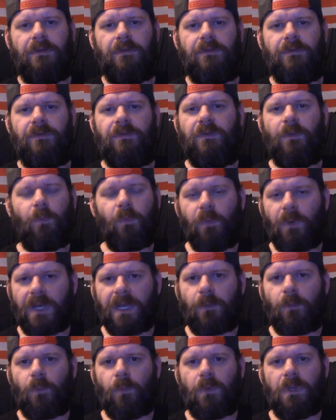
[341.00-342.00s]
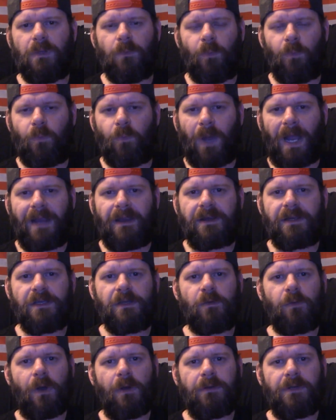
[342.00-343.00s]
So what? Why are you
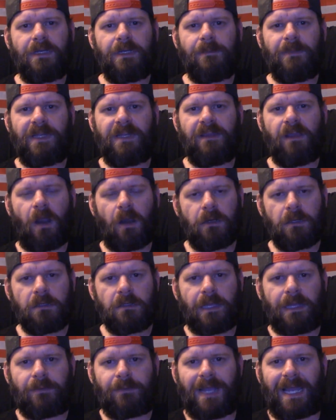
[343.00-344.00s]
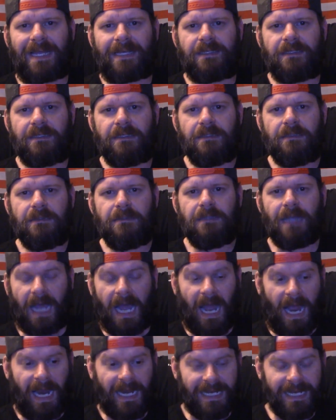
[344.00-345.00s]
quoting to me the article I read?
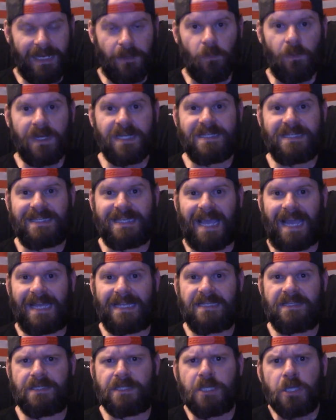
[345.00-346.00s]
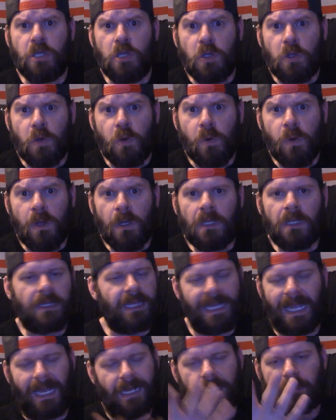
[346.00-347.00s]
I get what it says. Do you?
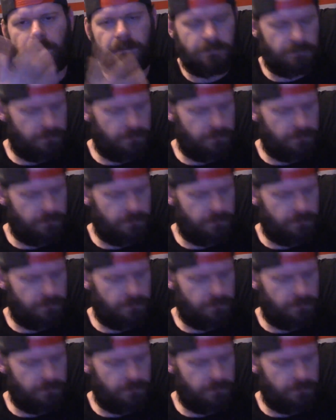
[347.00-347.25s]
Like I,